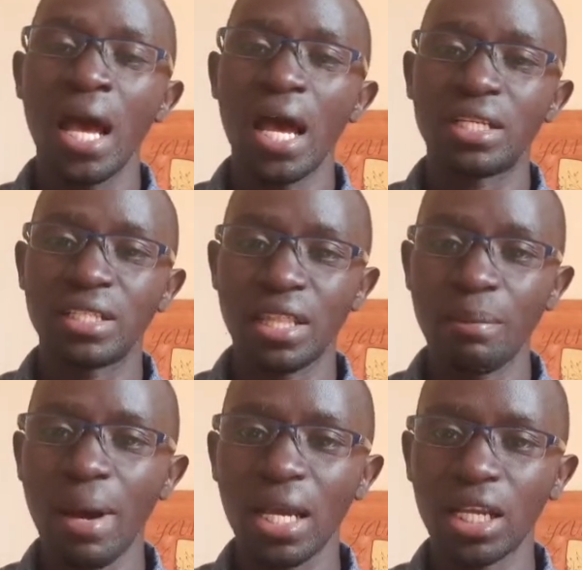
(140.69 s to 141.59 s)
At the
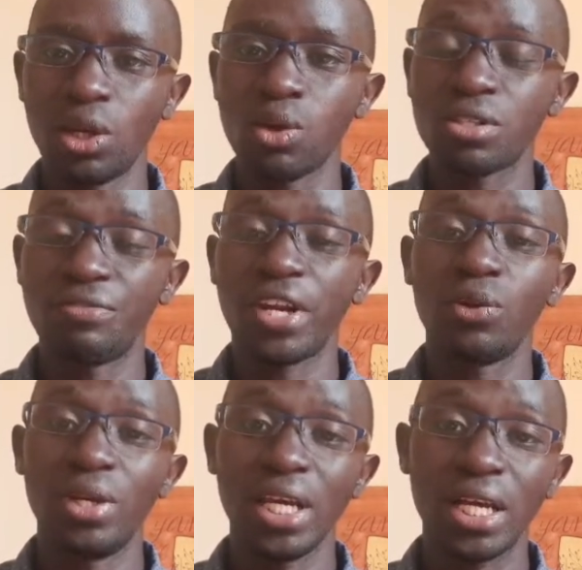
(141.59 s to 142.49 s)
back, it looks very
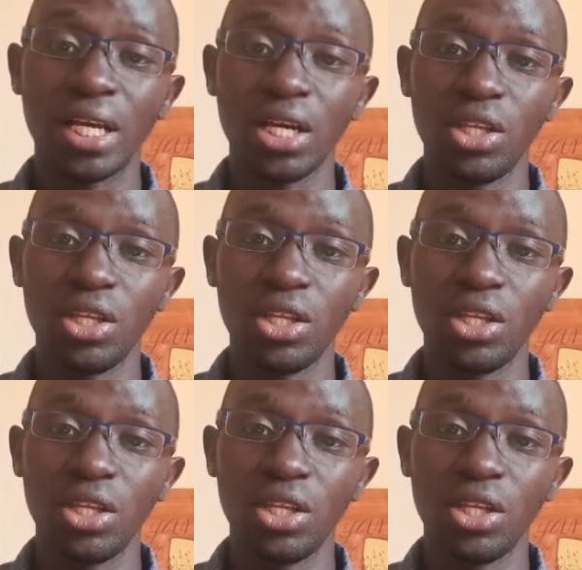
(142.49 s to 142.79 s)
unique.